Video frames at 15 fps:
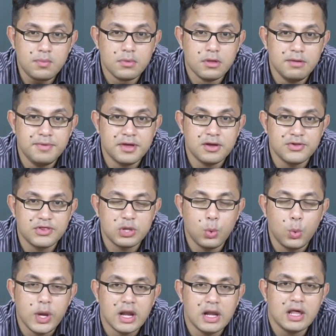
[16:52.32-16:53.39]
he begins to
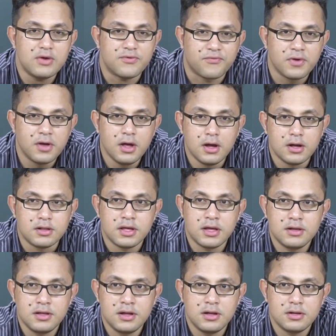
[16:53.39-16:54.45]
relive
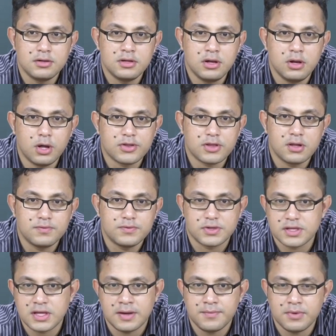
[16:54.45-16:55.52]
the, the, the loss of
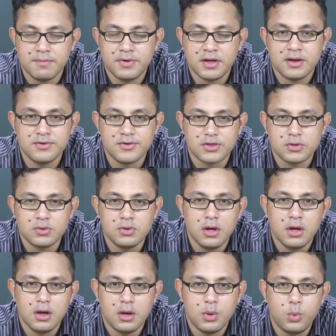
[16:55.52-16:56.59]
his son. He begins to
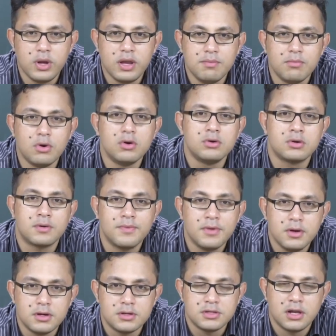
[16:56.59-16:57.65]
uh, re
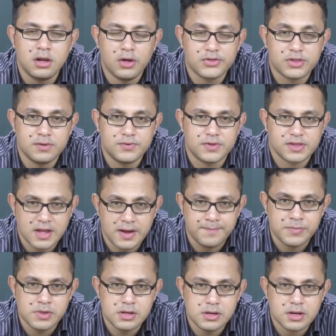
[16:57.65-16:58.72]
mourn the loss of his
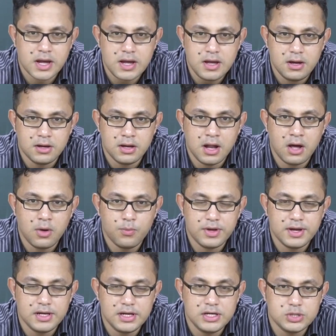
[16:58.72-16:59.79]
son. Okay. Now
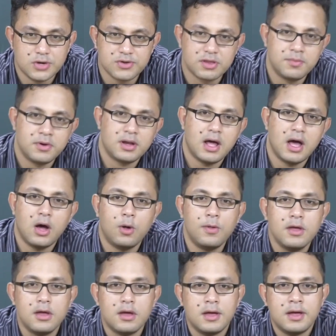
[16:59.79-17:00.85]
he, he talks about
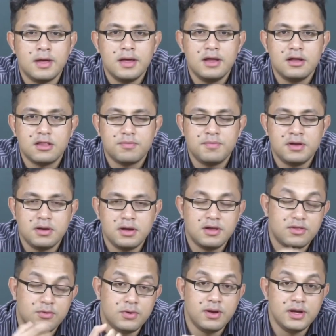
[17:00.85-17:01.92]
how uh, it's been
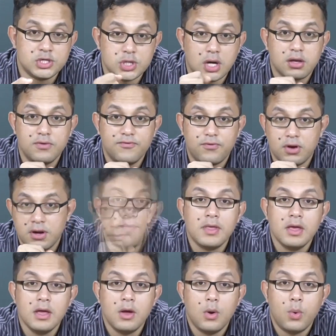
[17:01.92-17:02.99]
it's really shocking for him
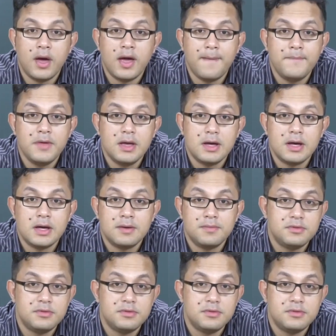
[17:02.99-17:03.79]
where uh,